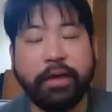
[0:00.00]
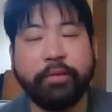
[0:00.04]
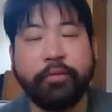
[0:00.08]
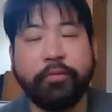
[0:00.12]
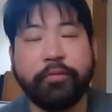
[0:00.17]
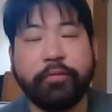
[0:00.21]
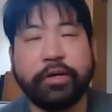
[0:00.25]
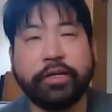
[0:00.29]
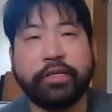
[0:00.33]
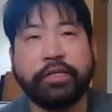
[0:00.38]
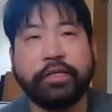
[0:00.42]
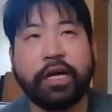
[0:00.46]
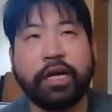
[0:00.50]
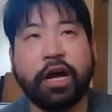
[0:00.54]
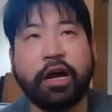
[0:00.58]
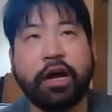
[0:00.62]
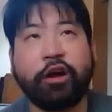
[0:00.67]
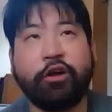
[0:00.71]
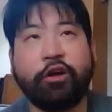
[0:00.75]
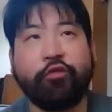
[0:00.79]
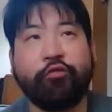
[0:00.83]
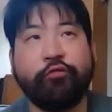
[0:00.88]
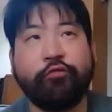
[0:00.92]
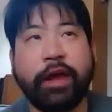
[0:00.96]
was a
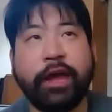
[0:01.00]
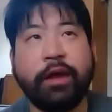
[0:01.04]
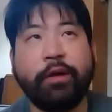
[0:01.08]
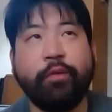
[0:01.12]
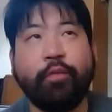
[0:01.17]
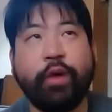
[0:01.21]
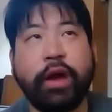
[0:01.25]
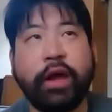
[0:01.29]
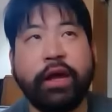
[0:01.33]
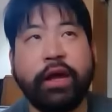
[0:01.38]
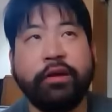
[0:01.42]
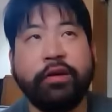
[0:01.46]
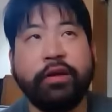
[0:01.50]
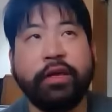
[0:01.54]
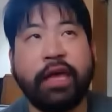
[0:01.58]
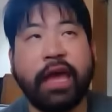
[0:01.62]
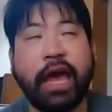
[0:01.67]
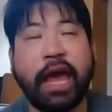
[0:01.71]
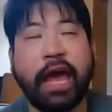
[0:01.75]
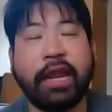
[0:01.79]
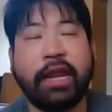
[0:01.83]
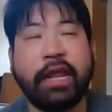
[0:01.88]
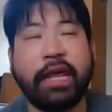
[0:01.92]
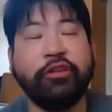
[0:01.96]
great way to
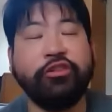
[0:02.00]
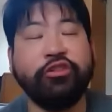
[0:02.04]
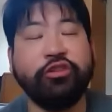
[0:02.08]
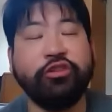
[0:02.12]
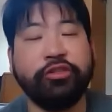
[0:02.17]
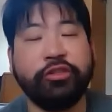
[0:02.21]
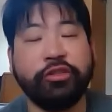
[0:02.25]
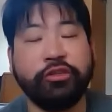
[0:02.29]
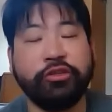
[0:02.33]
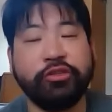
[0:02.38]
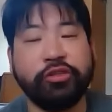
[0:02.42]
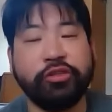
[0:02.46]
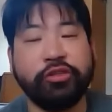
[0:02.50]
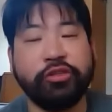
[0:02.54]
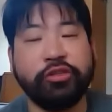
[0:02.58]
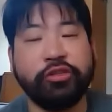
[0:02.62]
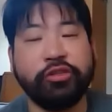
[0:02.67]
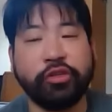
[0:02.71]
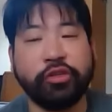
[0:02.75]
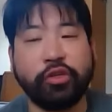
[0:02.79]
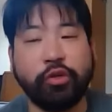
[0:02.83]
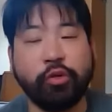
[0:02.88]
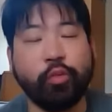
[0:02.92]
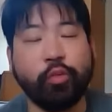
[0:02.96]
get introduced
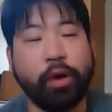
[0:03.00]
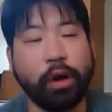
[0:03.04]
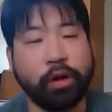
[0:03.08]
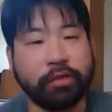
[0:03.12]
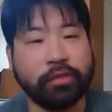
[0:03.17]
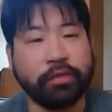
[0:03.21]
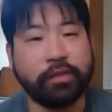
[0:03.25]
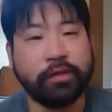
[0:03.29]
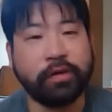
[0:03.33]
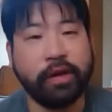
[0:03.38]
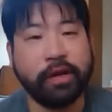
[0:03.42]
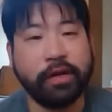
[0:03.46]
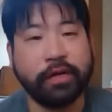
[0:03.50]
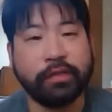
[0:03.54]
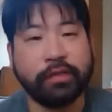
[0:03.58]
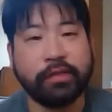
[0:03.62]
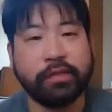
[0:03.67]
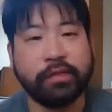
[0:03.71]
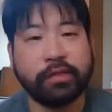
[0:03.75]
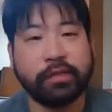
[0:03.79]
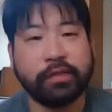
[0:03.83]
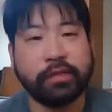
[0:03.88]
to who Walter is.